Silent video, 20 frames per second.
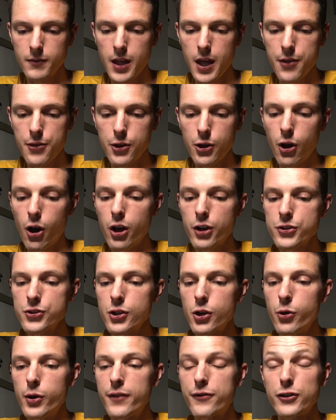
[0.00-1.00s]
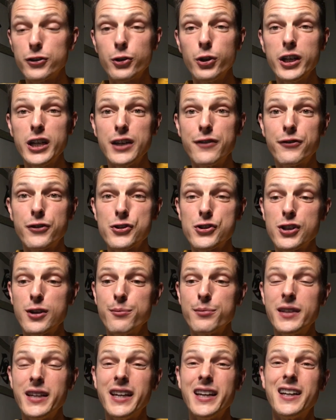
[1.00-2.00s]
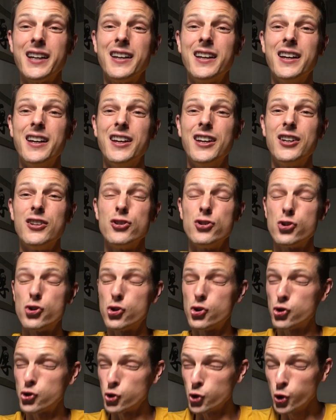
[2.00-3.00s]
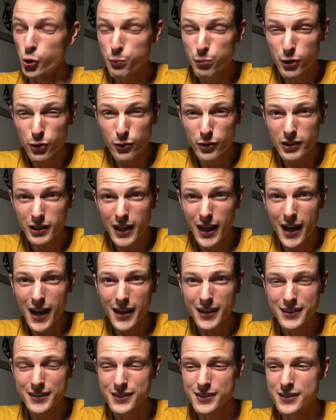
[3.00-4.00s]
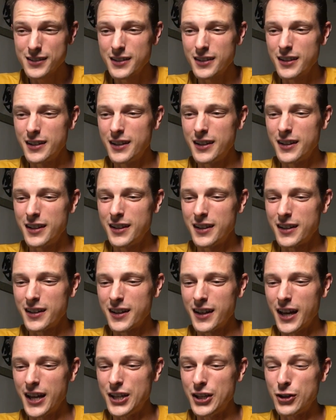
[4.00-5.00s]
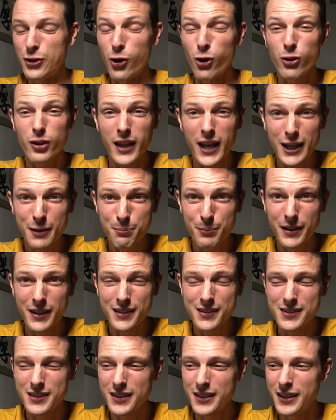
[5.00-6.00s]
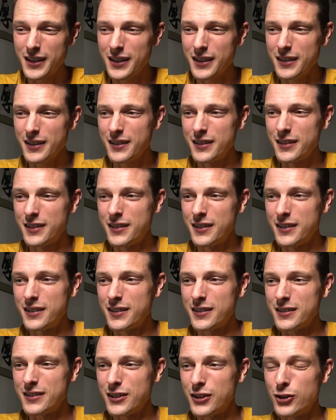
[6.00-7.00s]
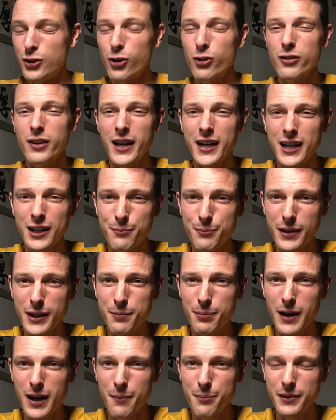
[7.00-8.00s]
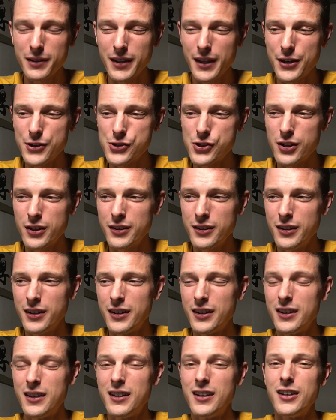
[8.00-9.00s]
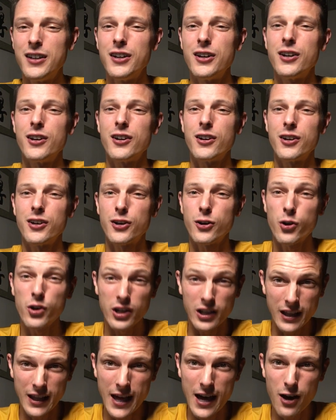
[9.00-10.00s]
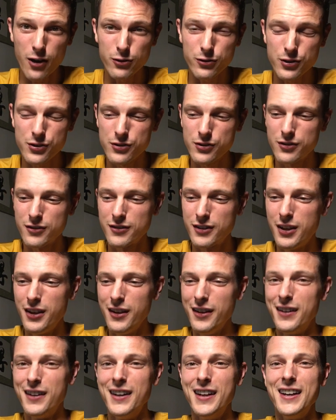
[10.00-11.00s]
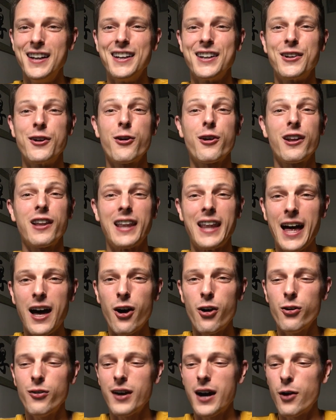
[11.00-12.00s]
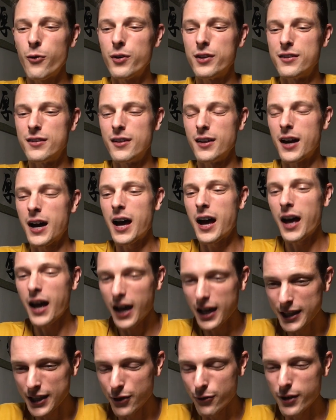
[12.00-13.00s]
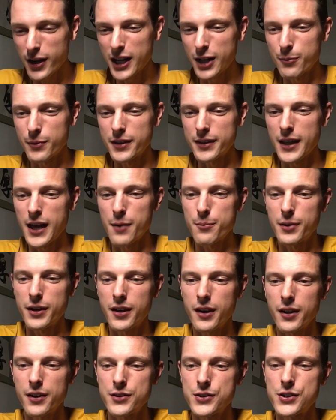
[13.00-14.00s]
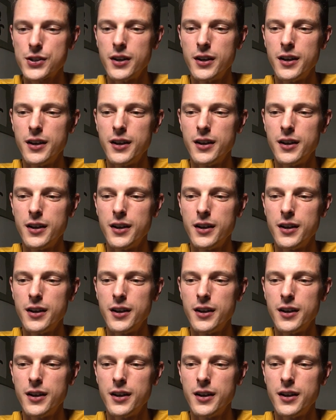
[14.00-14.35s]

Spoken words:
And also, if you're looking for something super relaxed and you don't like big city, you don't like a big population, go to Laos. Go to Laos. I would highly recommend that because